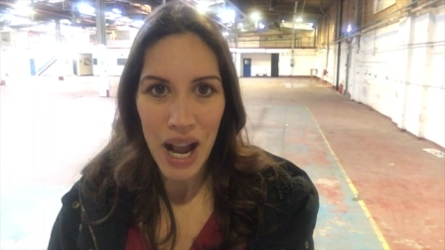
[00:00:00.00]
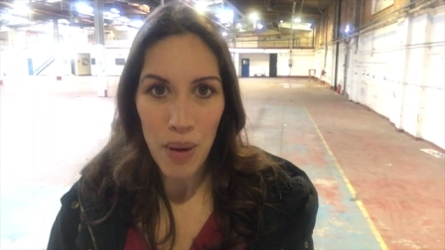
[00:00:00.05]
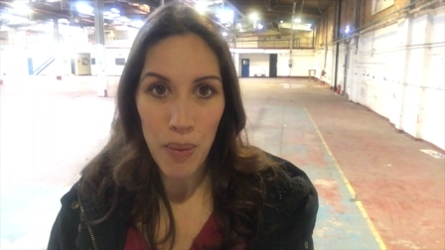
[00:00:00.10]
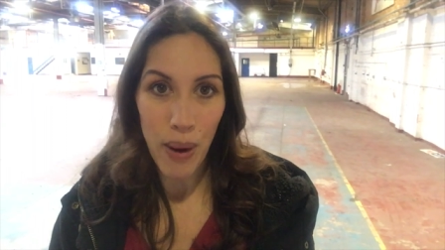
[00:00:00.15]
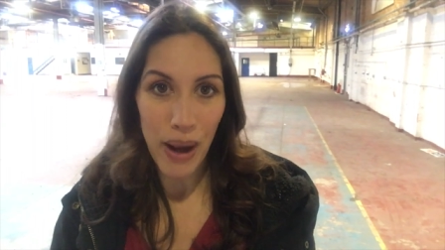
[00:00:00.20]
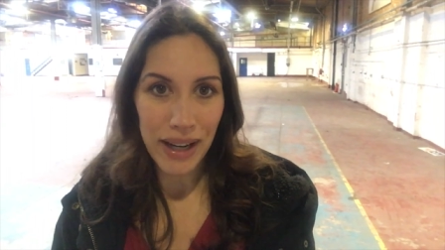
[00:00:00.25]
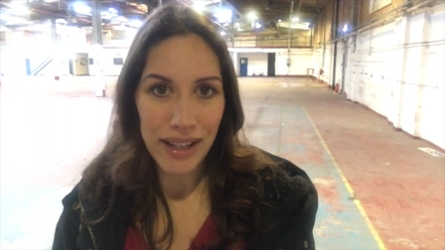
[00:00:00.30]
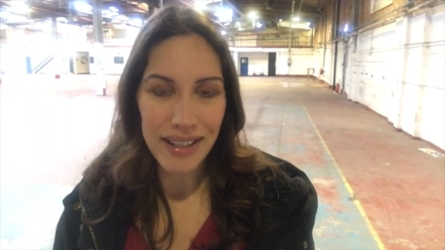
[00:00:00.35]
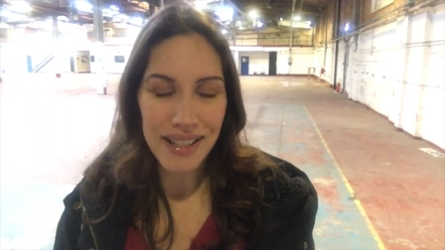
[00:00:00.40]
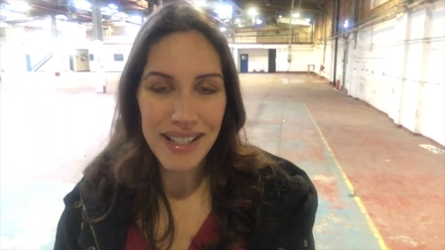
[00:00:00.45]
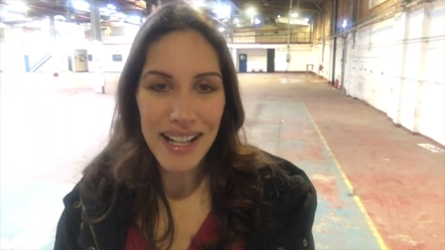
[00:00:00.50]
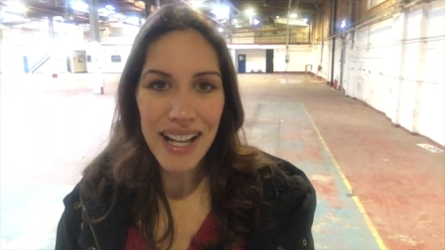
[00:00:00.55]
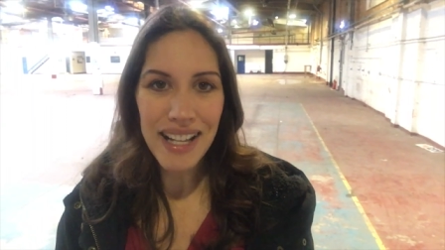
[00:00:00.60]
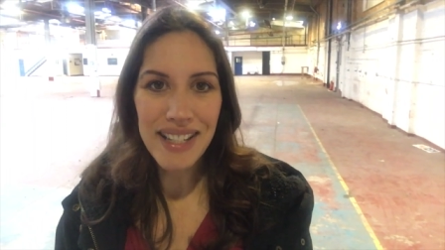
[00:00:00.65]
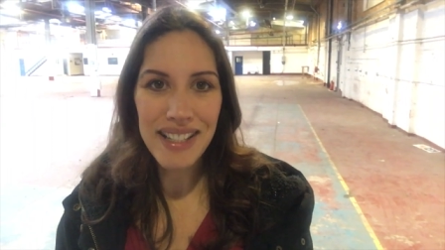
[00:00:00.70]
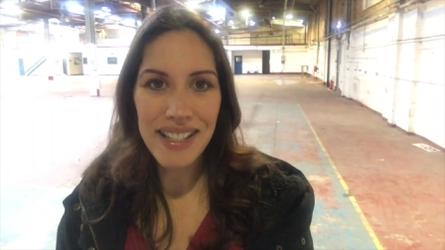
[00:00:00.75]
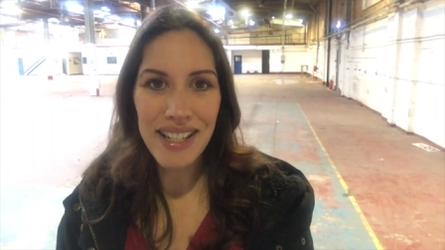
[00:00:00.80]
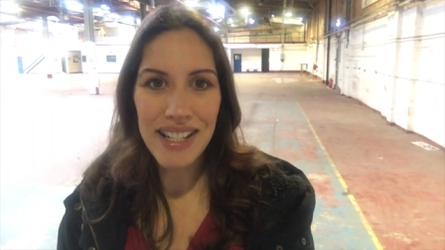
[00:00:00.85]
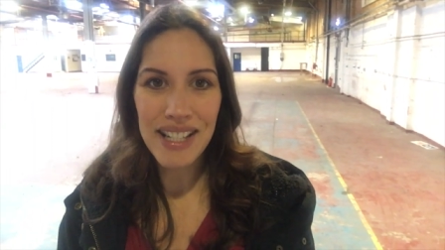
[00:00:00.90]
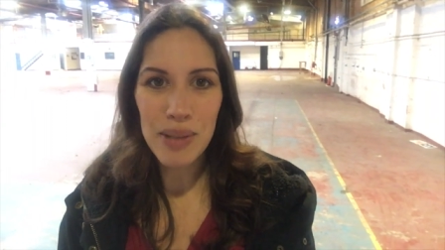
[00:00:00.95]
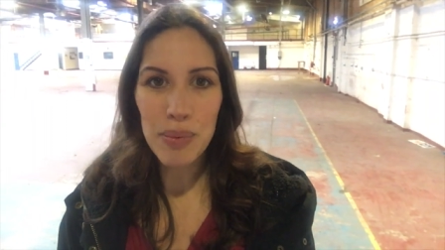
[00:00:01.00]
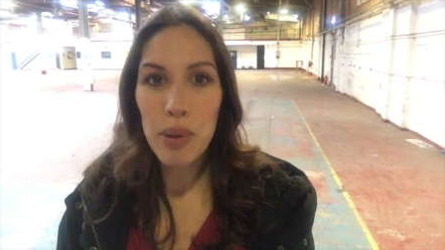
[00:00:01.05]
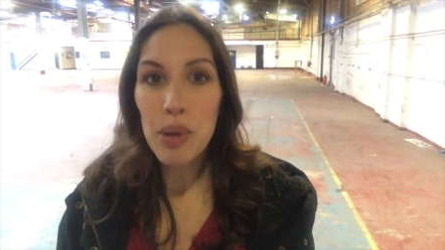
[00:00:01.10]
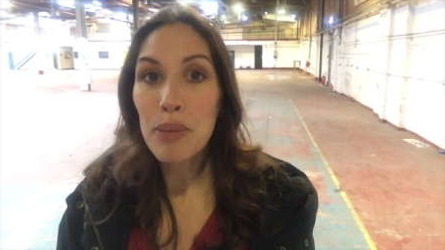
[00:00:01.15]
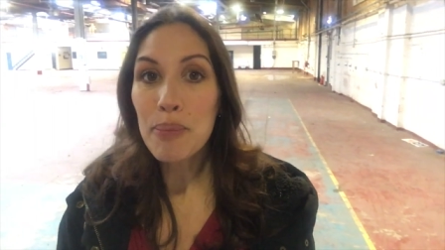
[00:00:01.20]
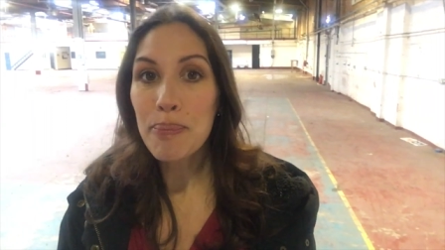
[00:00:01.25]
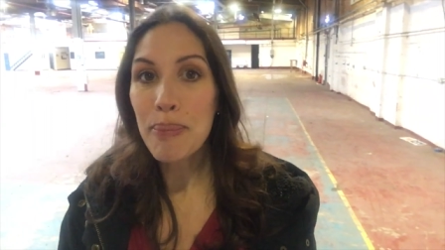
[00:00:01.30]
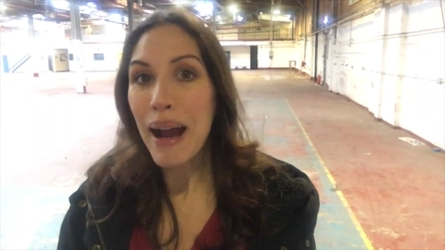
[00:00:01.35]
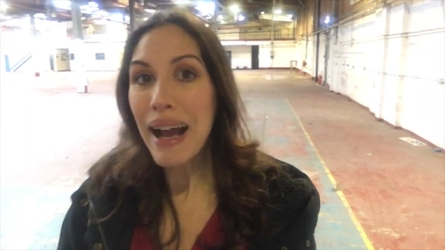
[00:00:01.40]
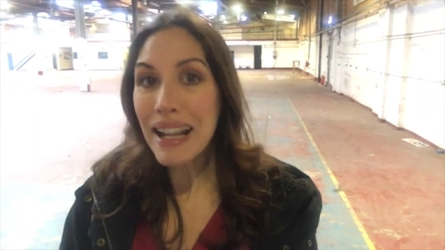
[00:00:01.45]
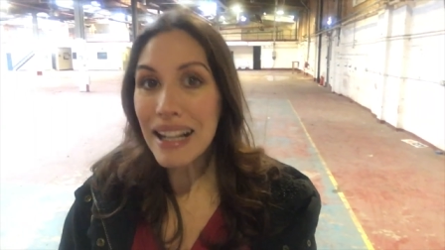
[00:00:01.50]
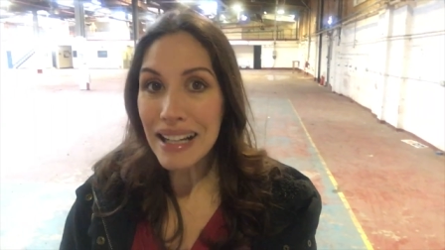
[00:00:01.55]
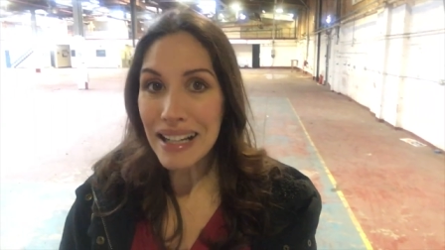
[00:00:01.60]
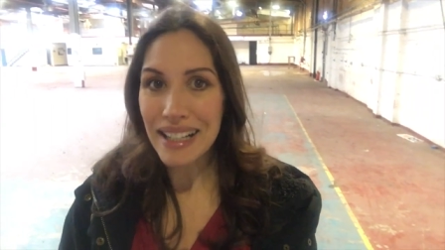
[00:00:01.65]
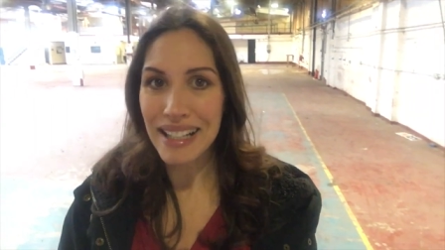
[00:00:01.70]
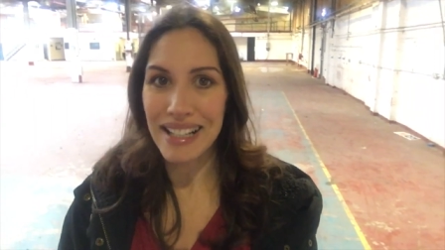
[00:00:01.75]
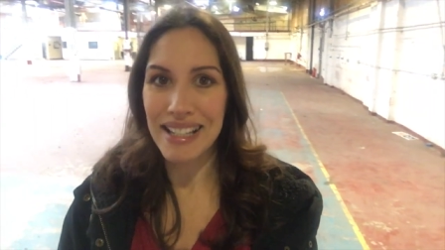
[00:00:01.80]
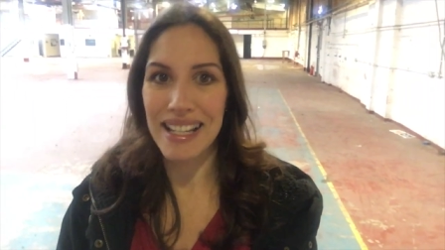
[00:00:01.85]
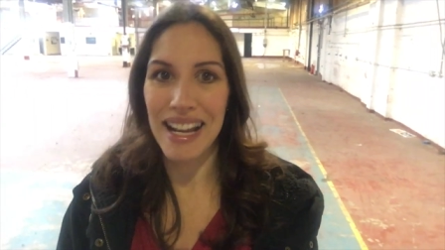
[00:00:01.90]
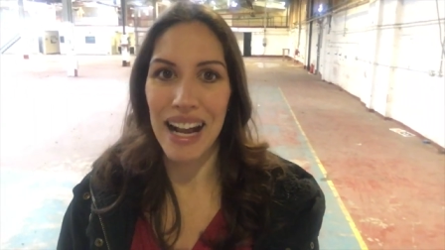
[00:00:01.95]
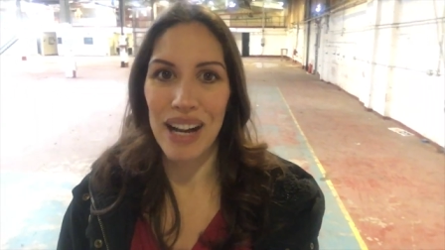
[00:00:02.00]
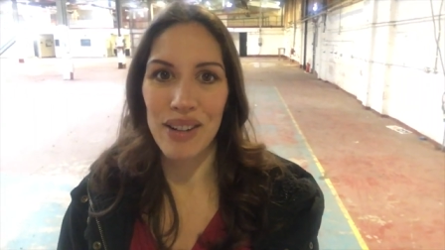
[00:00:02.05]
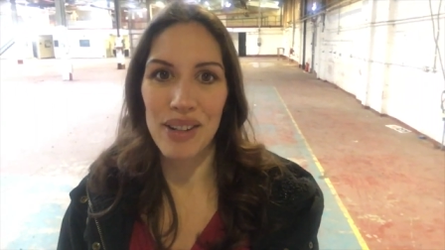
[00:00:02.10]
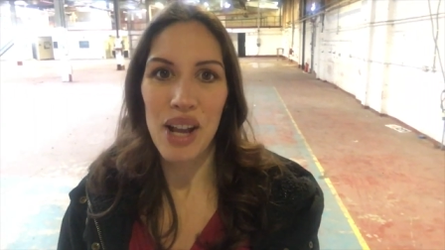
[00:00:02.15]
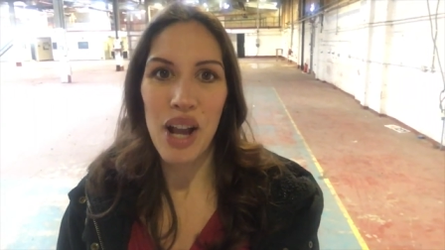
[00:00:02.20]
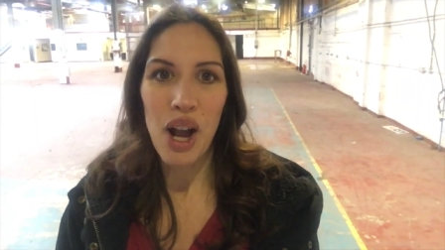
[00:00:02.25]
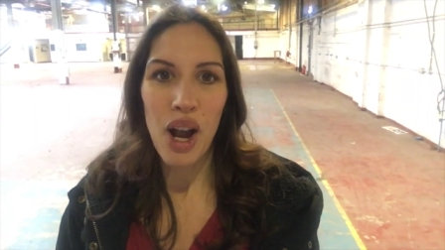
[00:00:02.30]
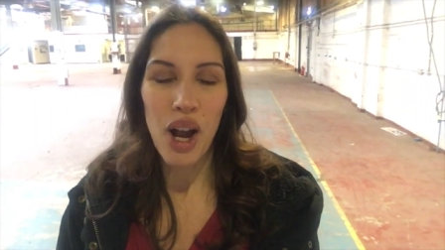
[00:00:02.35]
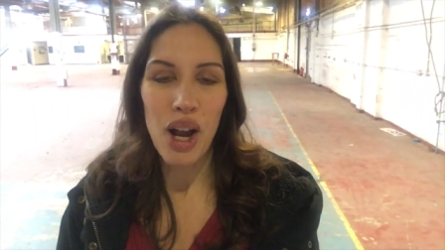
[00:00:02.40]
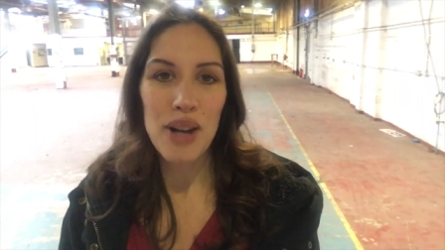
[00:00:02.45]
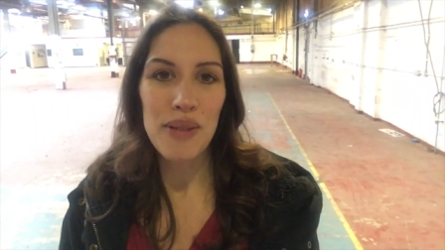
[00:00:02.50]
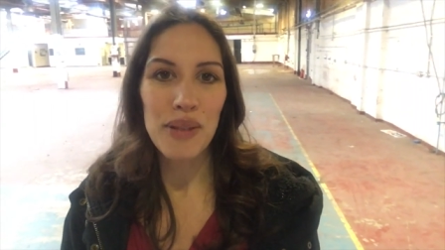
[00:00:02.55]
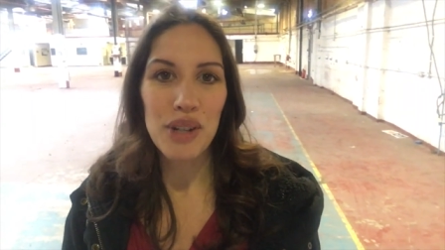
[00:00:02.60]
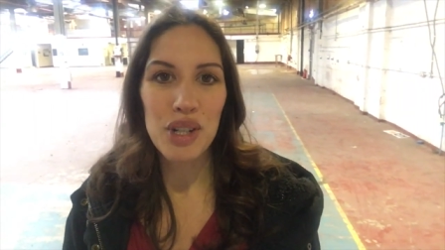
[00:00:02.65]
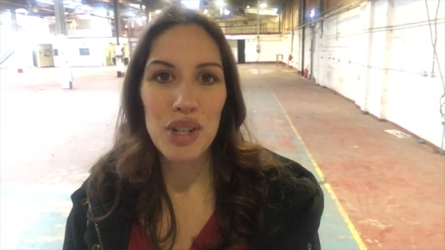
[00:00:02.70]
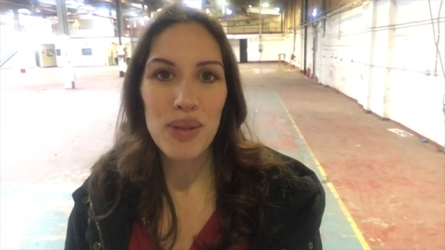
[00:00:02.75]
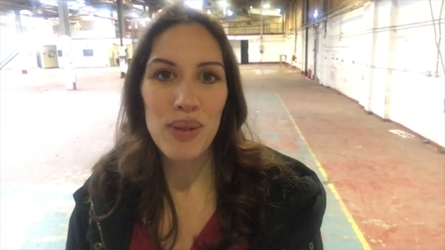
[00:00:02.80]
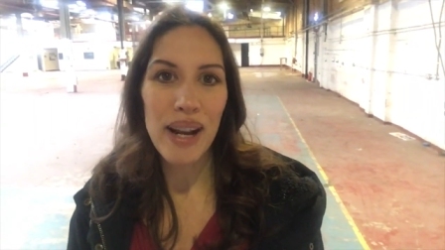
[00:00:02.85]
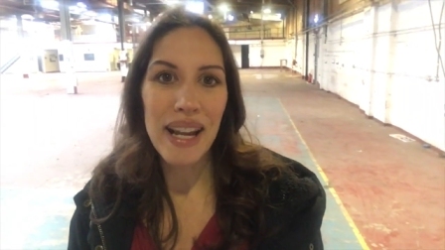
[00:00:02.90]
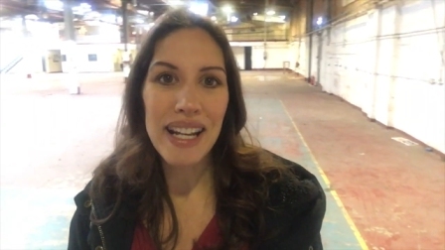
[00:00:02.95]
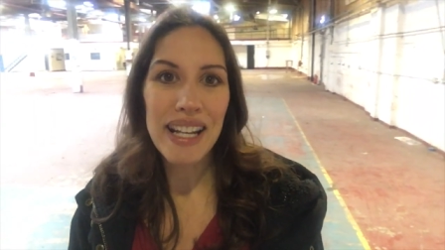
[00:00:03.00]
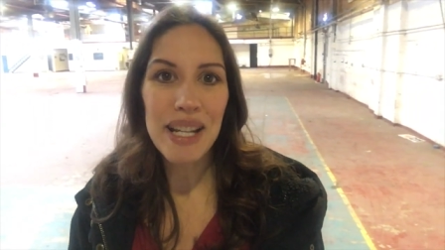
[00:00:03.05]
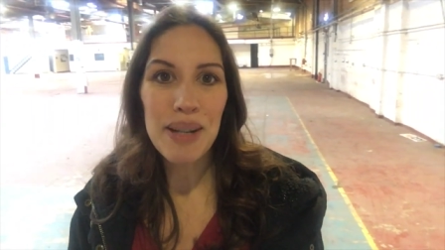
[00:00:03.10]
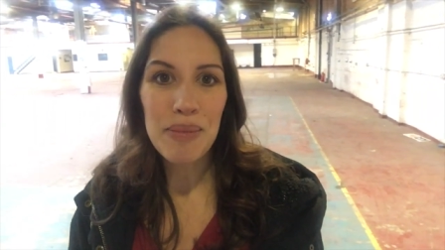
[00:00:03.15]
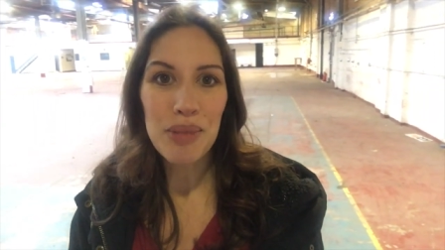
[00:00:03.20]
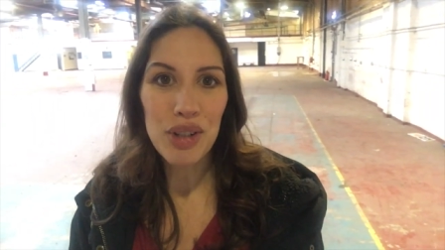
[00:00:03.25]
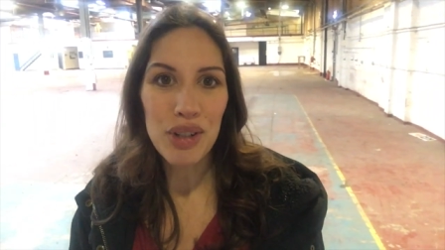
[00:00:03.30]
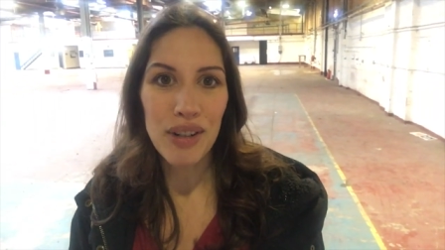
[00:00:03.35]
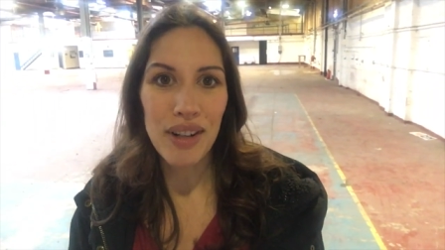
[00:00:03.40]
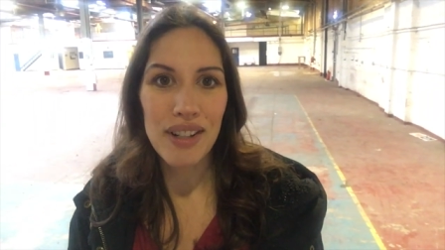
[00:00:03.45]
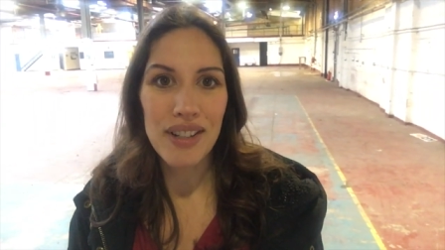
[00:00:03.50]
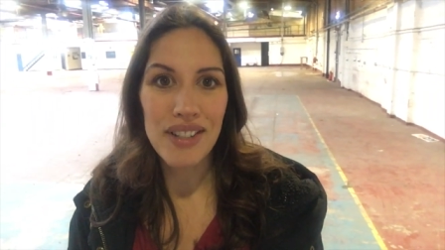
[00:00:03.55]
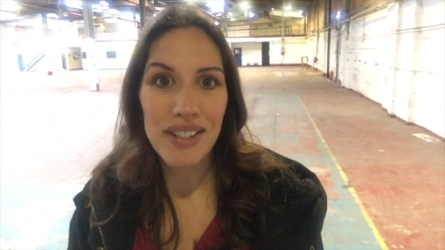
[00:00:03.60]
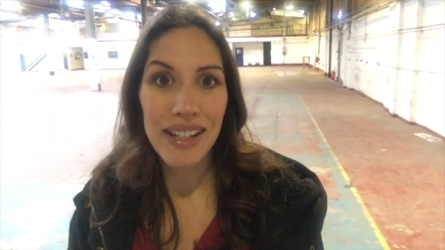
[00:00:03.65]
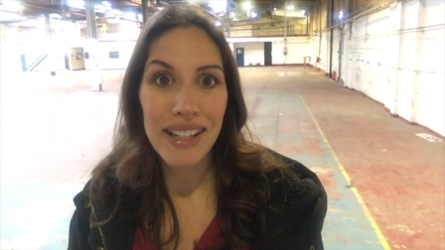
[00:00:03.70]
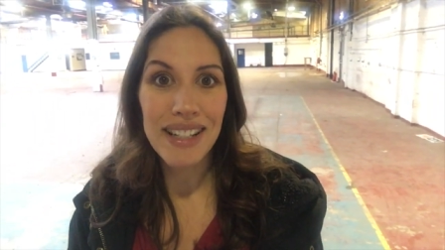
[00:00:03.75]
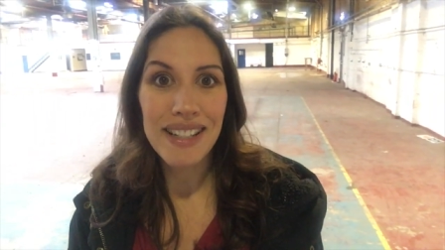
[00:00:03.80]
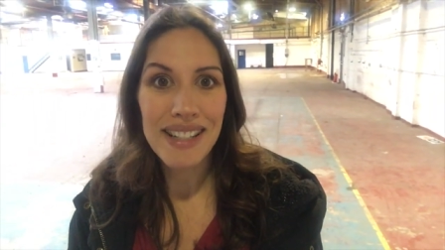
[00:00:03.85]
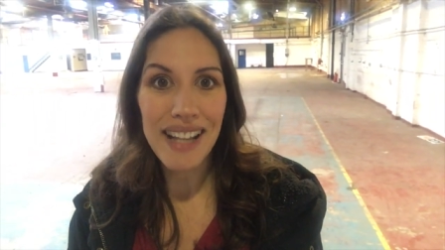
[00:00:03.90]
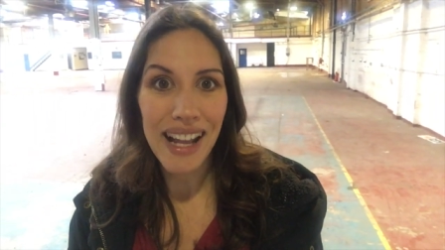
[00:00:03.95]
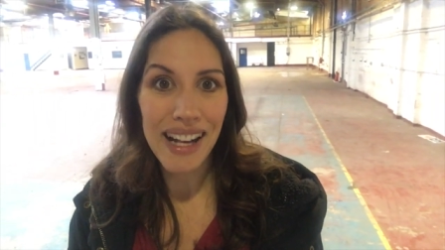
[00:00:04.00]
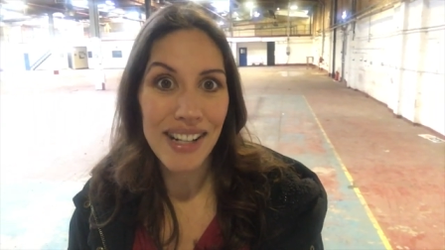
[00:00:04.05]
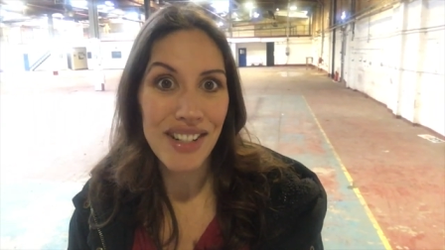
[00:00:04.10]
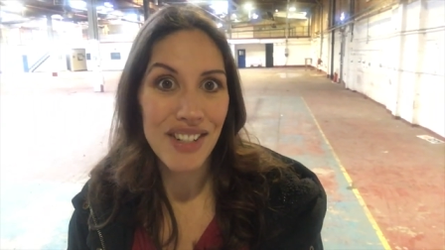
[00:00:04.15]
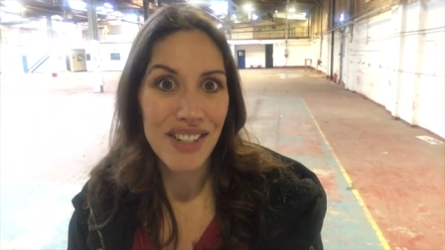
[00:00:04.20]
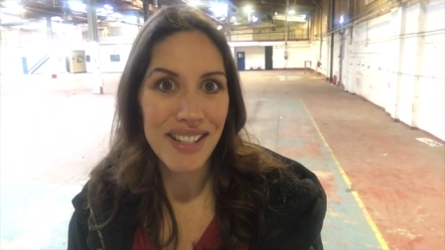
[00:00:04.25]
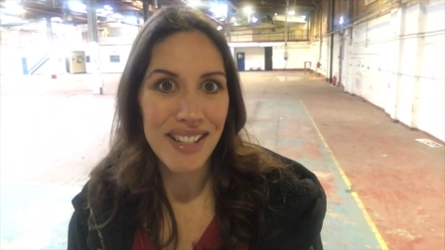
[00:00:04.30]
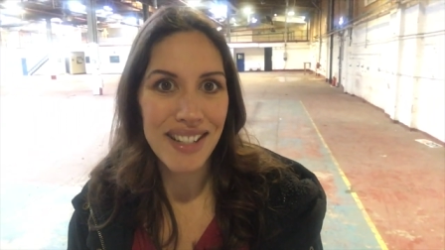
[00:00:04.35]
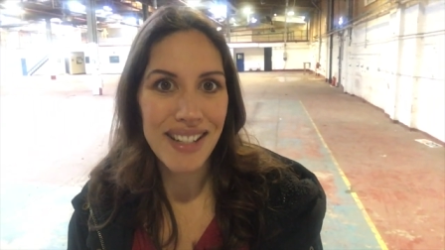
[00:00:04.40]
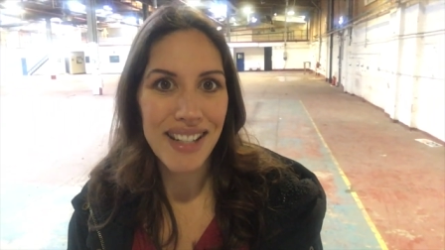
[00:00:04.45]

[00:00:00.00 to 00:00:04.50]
where contestants will battle it out over cranium-crunching intelligence